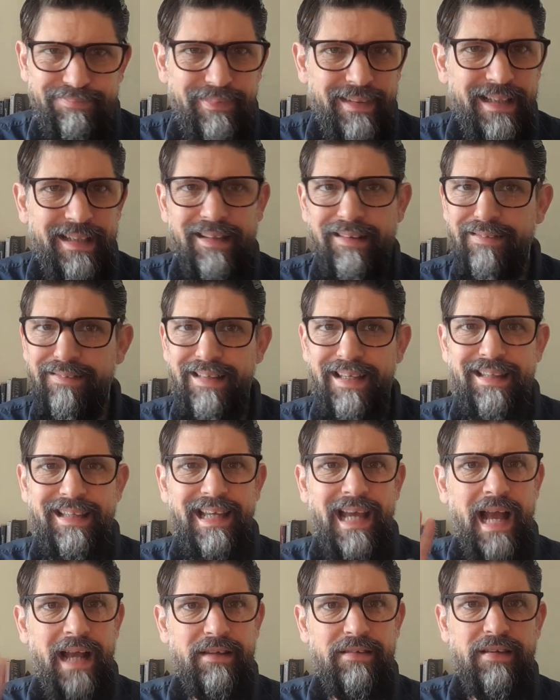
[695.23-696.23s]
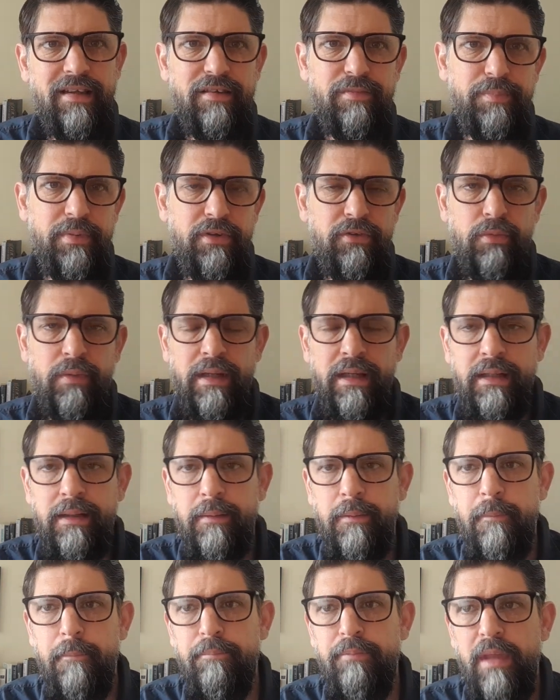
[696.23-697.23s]
in the axis
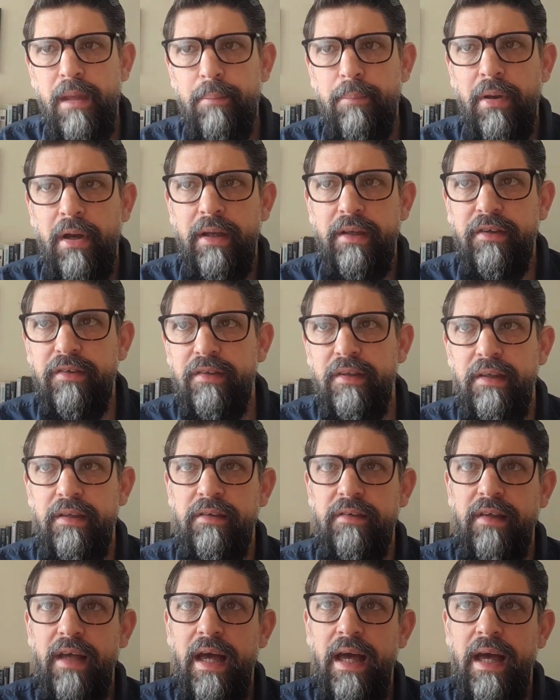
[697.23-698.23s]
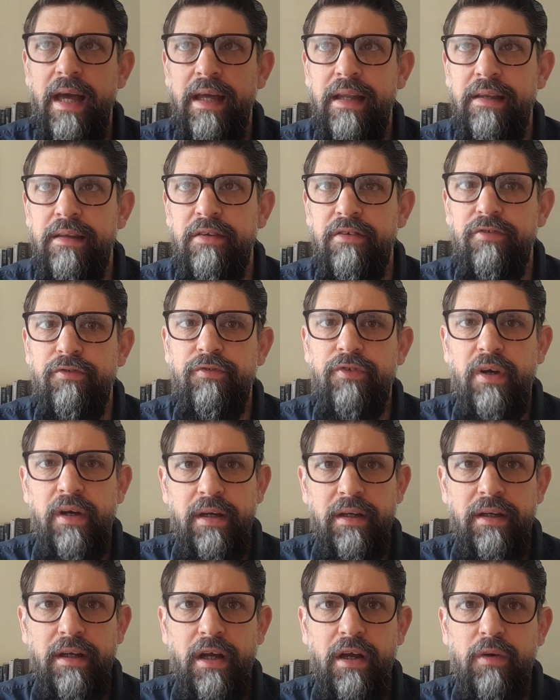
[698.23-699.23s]
between Pisces and
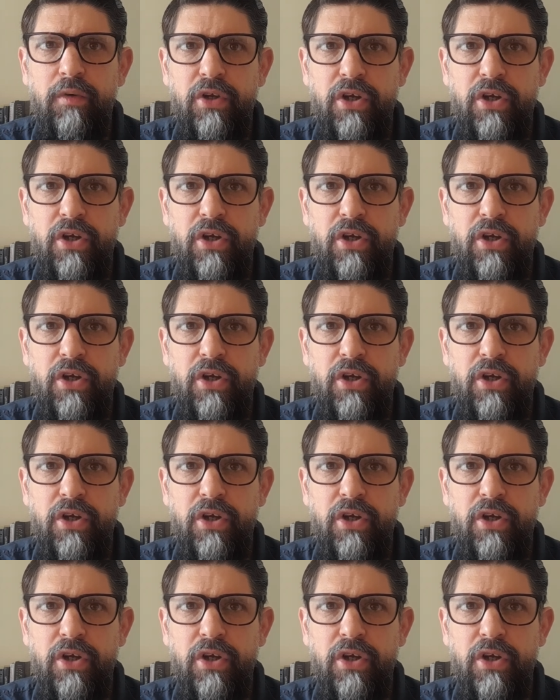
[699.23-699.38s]
Virgo,